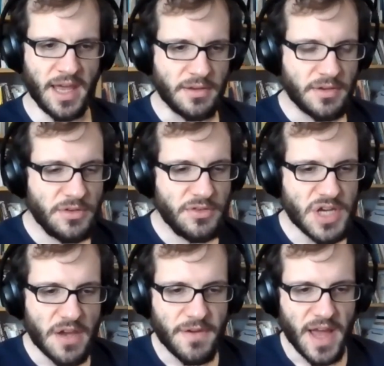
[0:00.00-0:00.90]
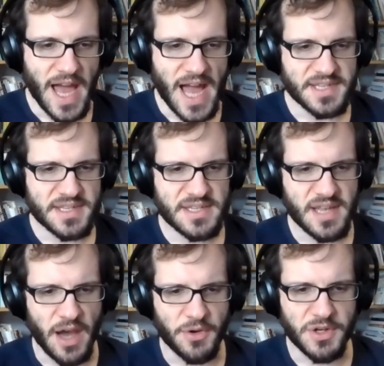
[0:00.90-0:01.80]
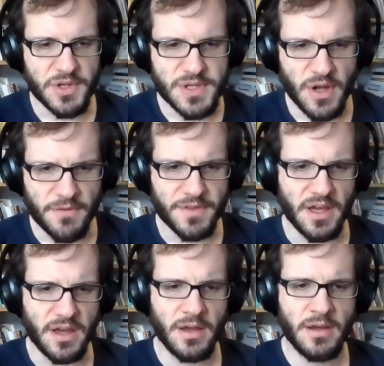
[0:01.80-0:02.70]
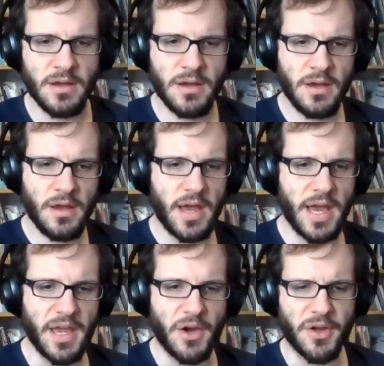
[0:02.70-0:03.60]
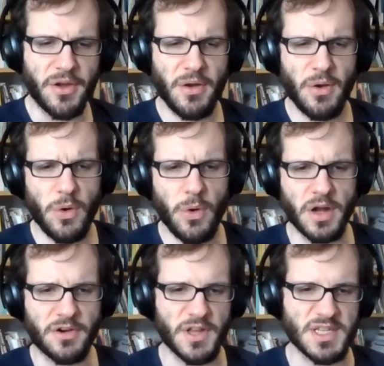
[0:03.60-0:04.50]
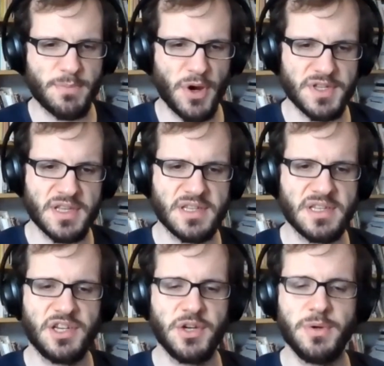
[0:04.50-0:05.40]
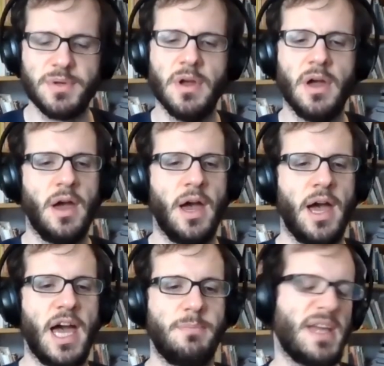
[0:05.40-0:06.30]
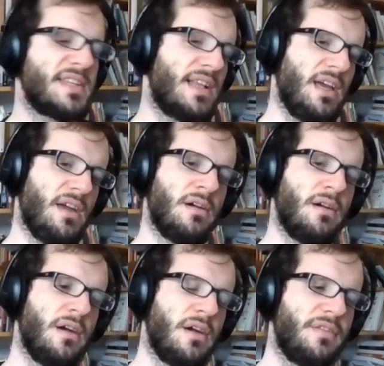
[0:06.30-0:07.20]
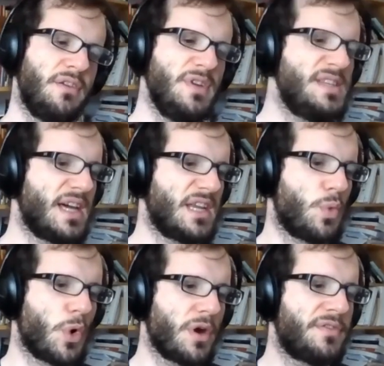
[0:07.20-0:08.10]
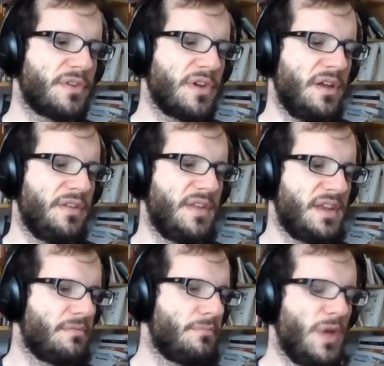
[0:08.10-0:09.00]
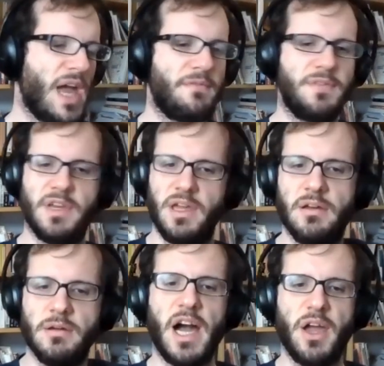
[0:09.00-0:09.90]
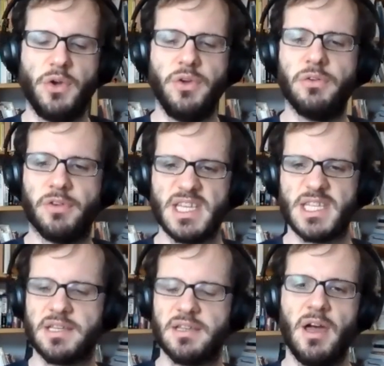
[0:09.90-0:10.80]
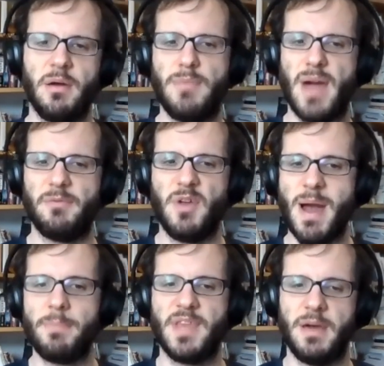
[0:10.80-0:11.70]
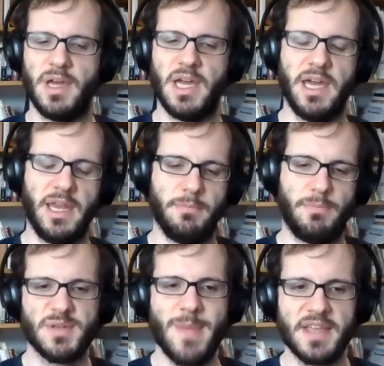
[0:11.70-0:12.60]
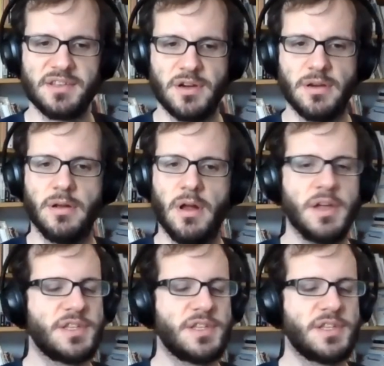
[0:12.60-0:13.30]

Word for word: And Jeff asks, how did you solve the AIO across processes issue? And basically, the reason that it works is that we have the io_urings, map, we map them in Postmaster.